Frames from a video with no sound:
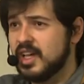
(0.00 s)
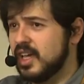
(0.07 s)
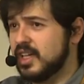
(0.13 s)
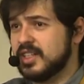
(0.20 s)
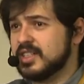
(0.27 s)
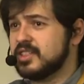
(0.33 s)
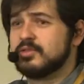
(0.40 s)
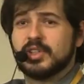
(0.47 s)
It
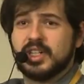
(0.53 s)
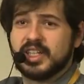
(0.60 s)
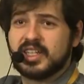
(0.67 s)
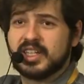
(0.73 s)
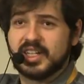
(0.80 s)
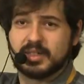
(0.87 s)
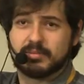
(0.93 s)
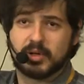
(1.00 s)
doesn't really
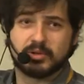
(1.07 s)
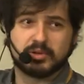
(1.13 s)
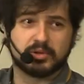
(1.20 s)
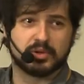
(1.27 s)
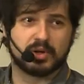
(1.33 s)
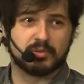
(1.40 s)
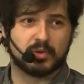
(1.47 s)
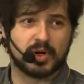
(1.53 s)
care about
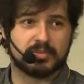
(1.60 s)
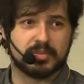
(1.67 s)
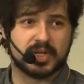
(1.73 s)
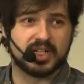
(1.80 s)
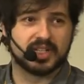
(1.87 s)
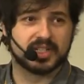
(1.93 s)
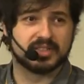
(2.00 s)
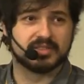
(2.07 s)
your own 1
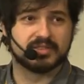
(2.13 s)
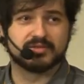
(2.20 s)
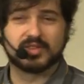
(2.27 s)
million